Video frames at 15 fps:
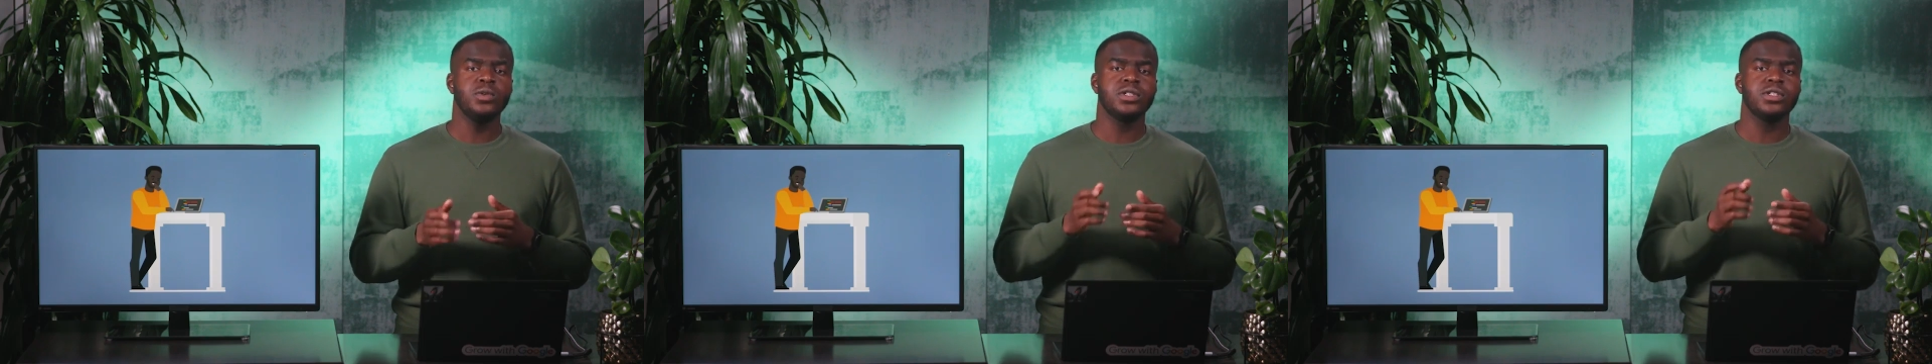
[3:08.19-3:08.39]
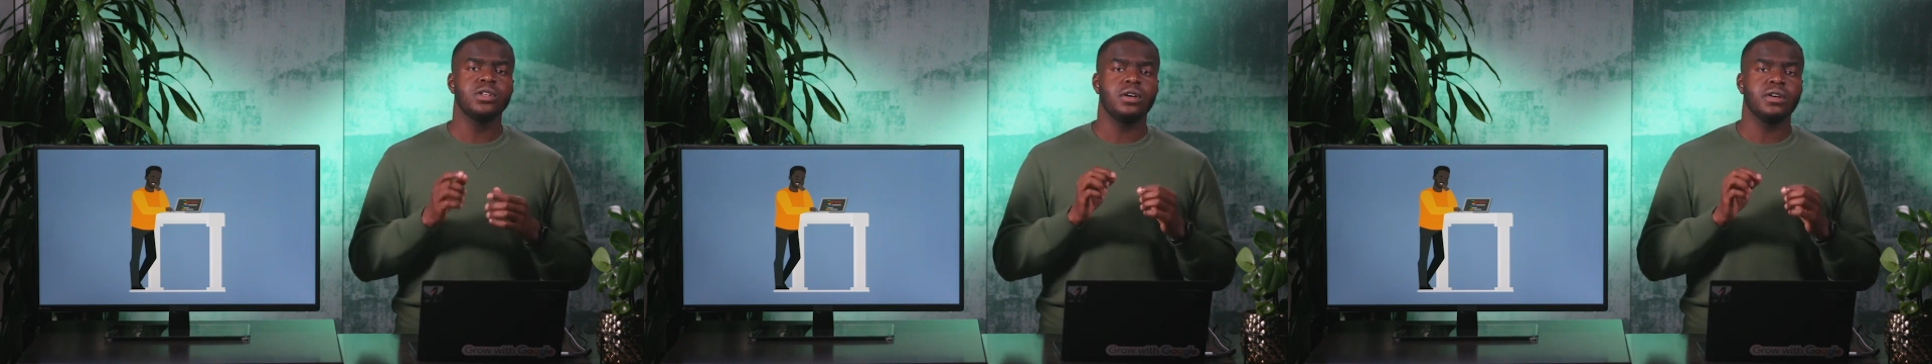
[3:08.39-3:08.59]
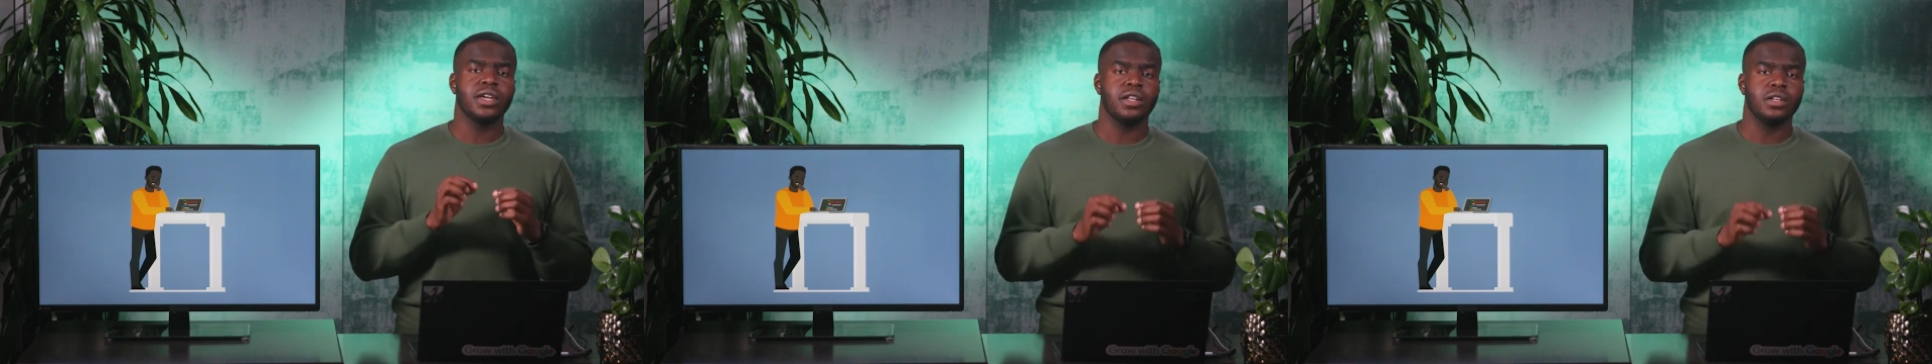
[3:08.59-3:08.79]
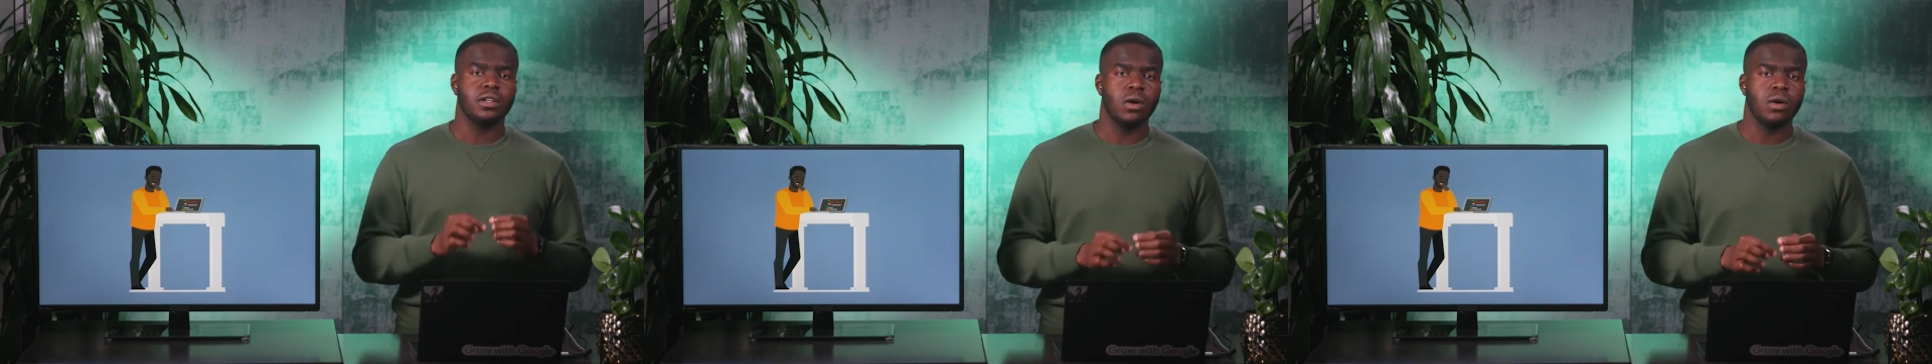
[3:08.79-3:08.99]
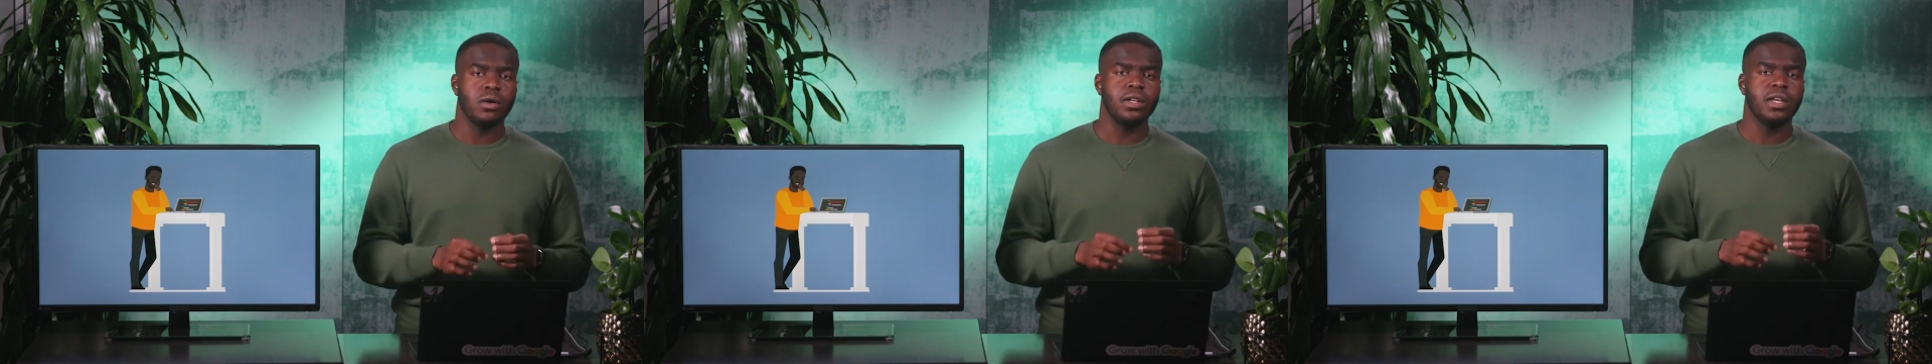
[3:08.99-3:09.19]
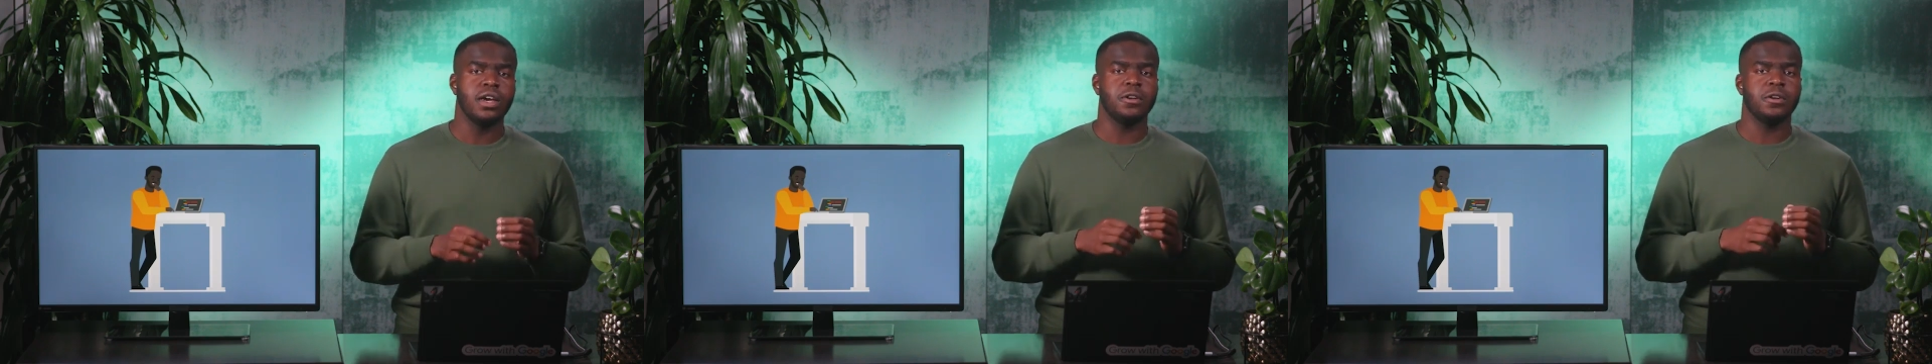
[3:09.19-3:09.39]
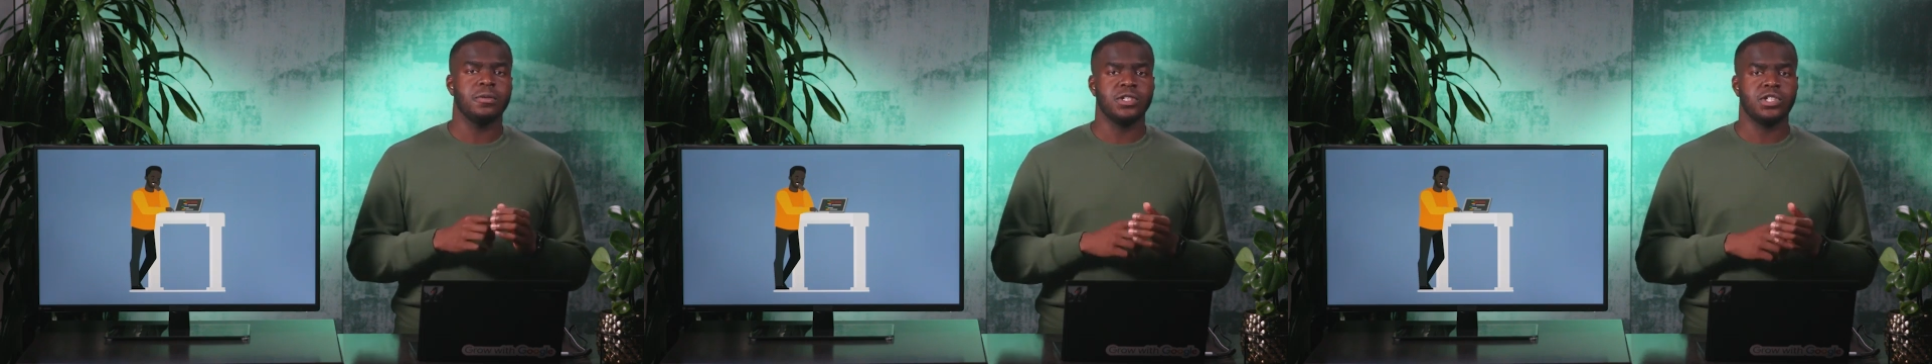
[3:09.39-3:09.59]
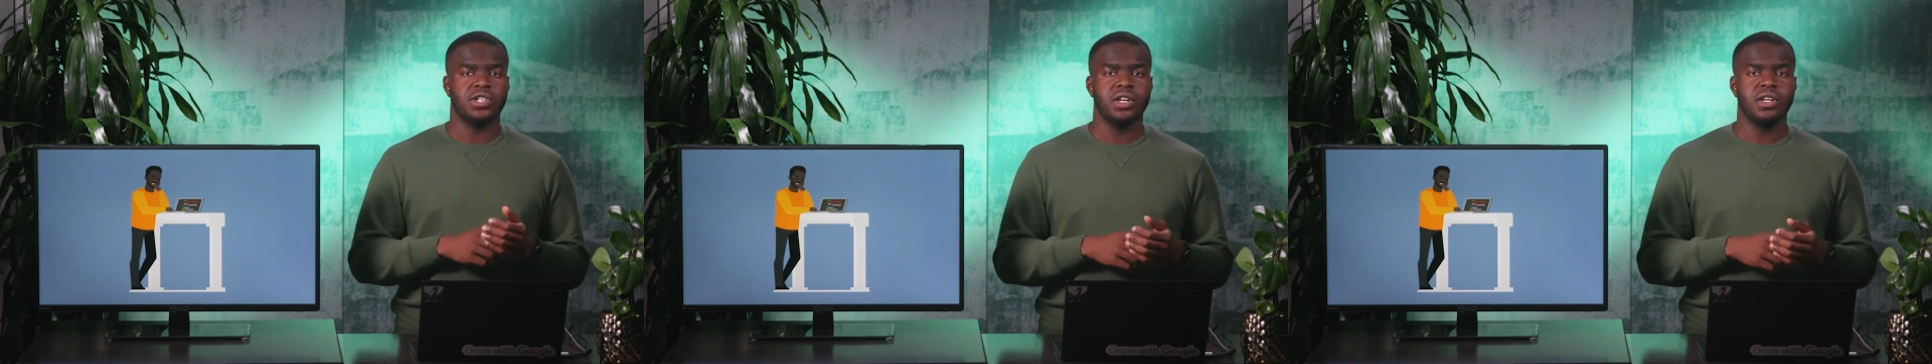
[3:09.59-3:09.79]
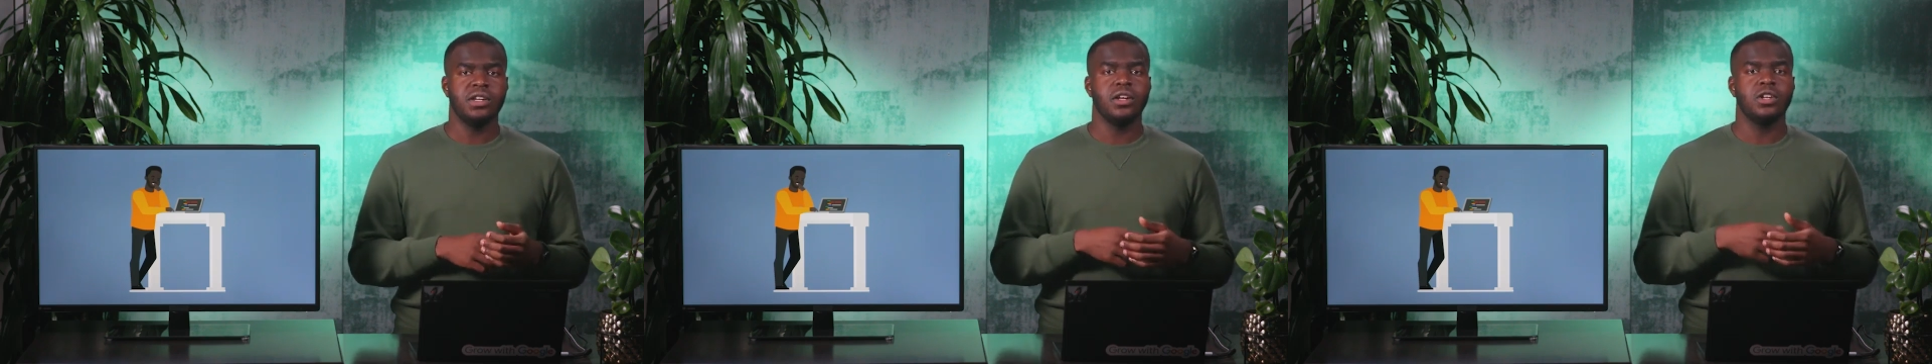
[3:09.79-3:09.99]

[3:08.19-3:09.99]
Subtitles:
install Git locally on your machine